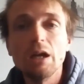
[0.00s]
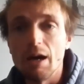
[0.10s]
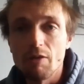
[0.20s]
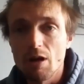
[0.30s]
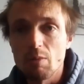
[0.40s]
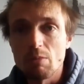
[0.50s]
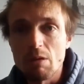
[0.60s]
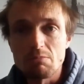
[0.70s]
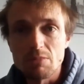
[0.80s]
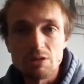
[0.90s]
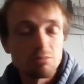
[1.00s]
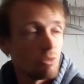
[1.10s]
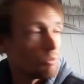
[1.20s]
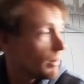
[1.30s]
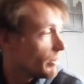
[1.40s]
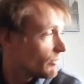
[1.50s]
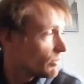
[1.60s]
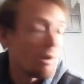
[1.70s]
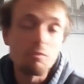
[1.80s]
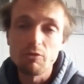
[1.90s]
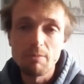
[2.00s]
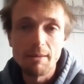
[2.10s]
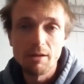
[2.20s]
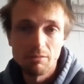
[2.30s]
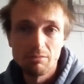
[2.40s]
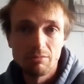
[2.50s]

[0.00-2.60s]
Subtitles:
every couple of months, or maybe every month, maybe.